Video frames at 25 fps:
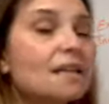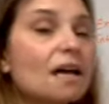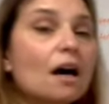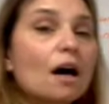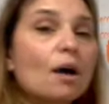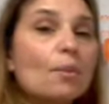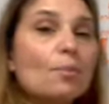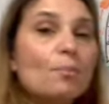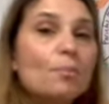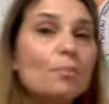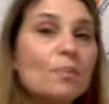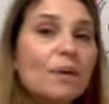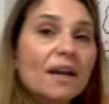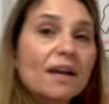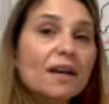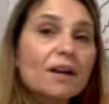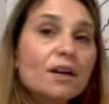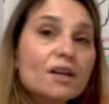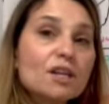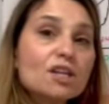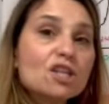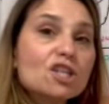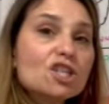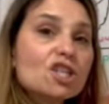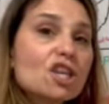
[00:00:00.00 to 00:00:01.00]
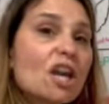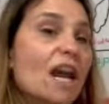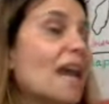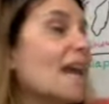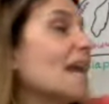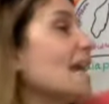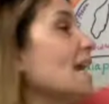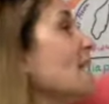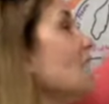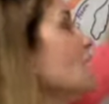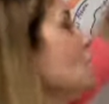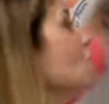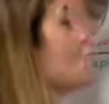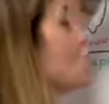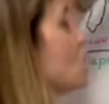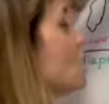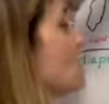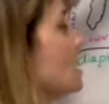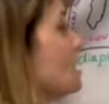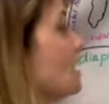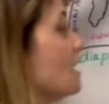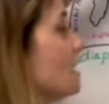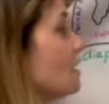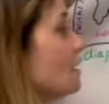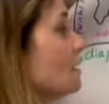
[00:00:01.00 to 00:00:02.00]
a bigger change
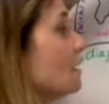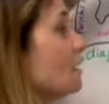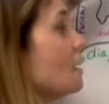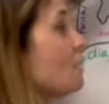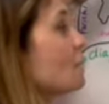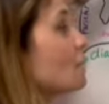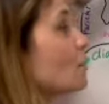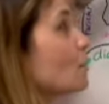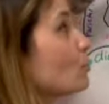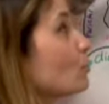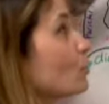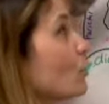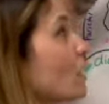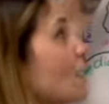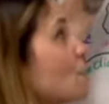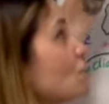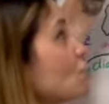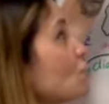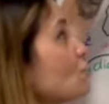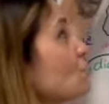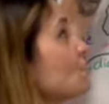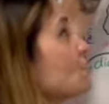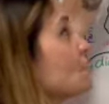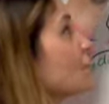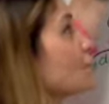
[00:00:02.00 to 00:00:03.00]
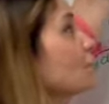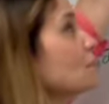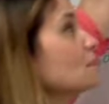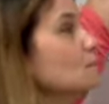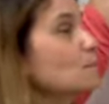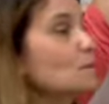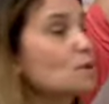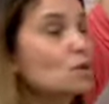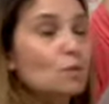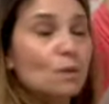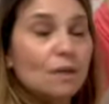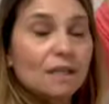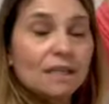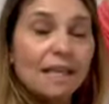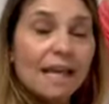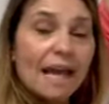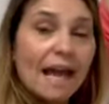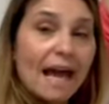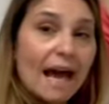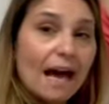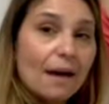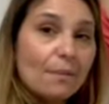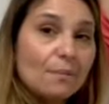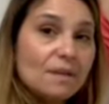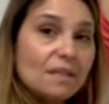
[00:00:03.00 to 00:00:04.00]
in the pressure difference between the
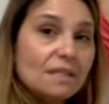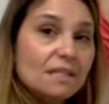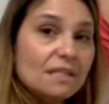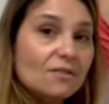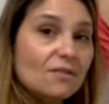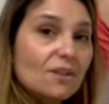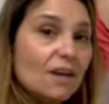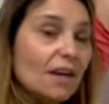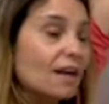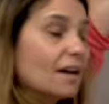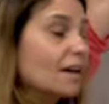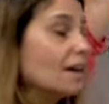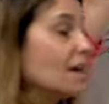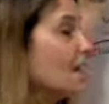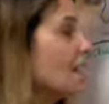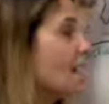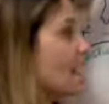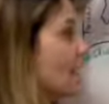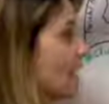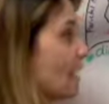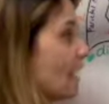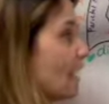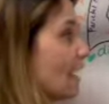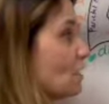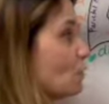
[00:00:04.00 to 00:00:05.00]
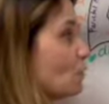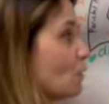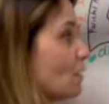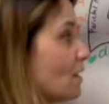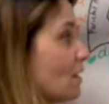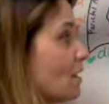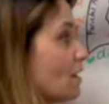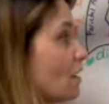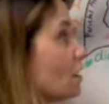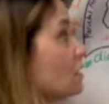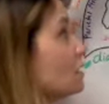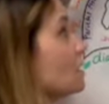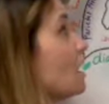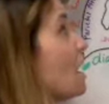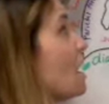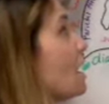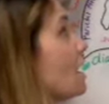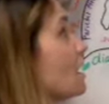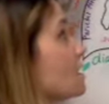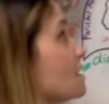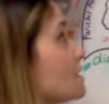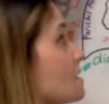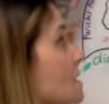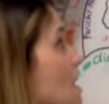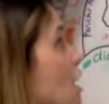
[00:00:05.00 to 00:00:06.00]
atmosphere and within our
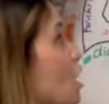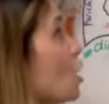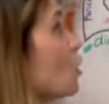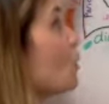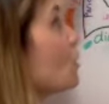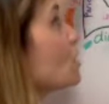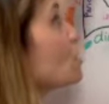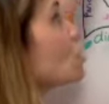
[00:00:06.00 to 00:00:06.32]
lungs, which